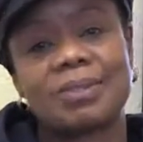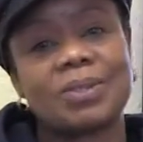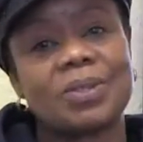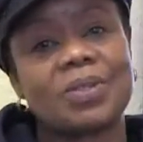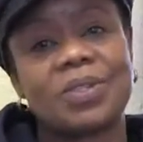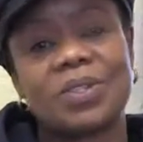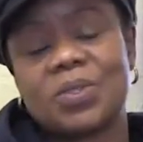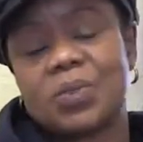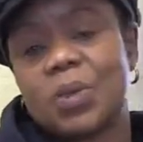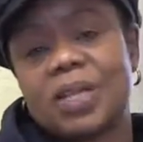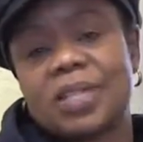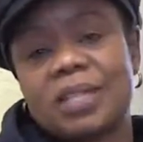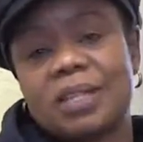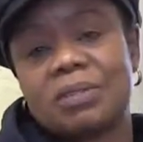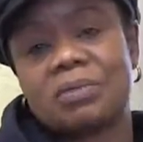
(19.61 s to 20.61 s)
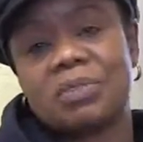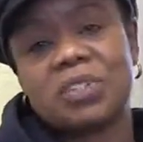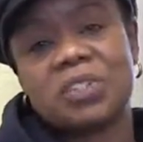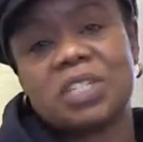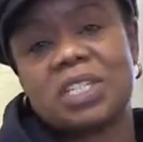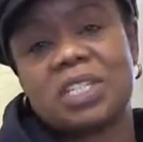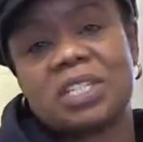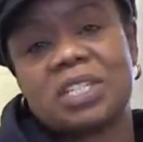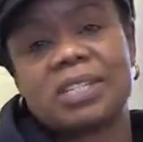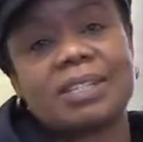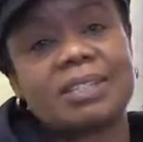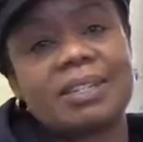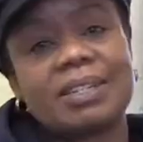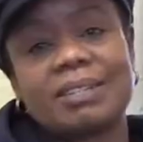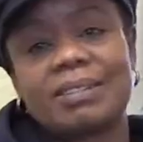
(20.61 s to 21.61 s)
You know, that's where television
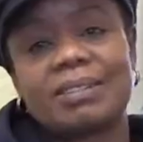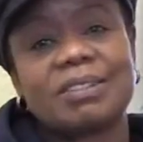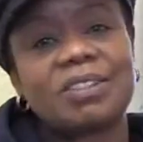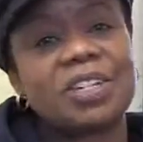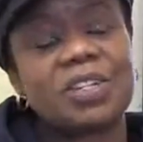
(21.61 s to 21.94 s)
is and